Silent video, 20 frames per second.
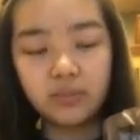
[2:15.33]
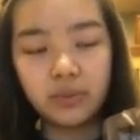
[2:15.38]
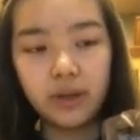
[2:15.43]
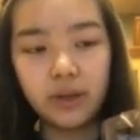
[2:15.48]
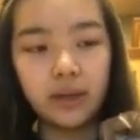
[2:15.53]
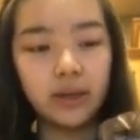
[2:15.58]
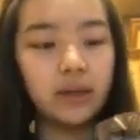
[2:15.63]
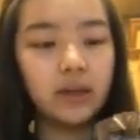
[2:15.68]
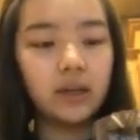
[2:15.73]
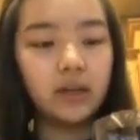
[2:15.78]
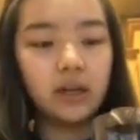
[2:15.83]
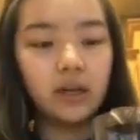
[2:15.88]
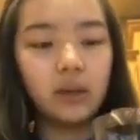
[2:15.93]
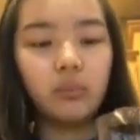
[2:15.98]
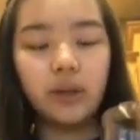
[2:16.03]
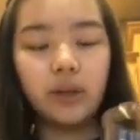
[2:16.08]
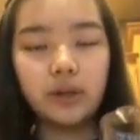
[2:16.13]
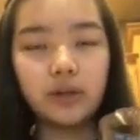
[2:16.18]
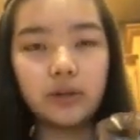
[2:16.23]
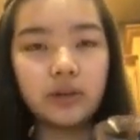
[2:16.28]
but a
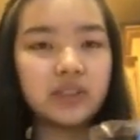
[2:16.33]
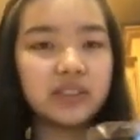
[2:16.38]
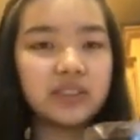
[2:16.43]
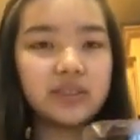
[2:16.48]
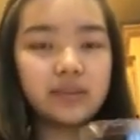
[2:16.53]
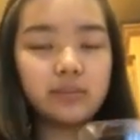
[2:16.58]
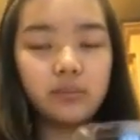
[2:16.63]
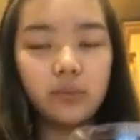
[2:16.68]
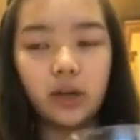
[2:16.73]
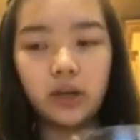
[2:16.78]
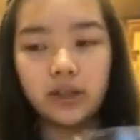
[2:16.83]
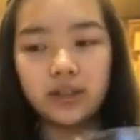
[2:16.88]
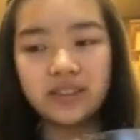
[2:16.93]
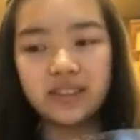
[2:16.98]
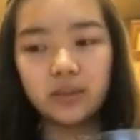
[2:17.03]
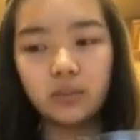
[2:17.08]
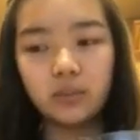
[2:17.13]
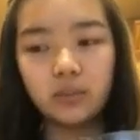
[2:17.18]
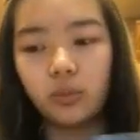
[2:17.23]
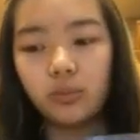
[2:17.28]
blender is
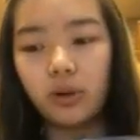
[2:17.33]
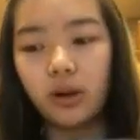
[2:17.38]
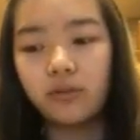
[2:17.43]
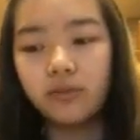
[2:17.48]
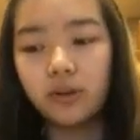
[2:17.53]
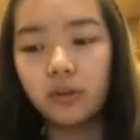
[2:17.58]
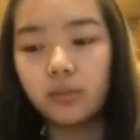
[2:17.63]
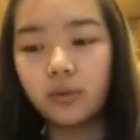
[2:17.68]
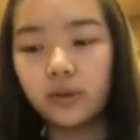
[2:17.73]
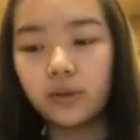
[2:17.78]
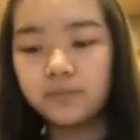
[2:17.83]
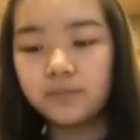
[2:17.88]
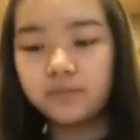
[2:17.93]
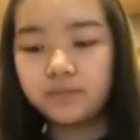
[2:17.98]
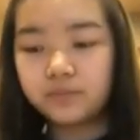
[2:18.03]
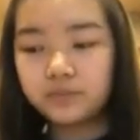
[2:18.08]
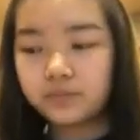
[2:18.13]
honestly more preferable.